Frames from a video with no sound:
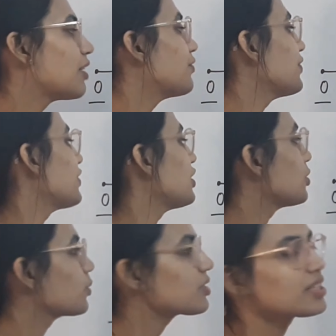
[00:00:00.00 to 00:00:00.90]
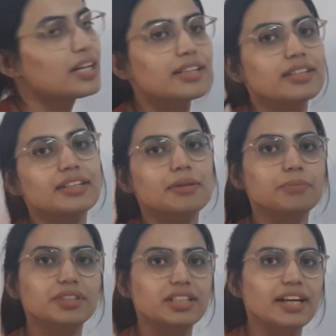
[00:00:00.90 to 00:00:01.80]
we will use the
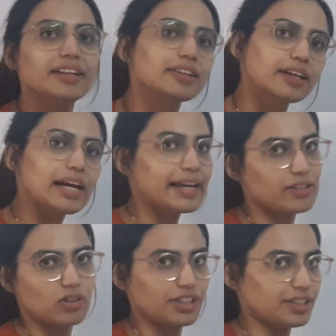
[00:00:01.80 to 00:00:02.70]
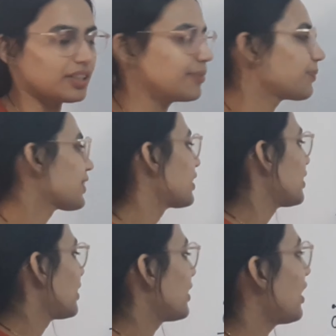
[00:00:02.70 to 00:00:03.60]
number line accordingly.
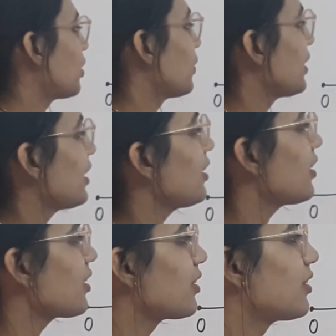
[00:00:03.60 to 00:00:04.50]
Now here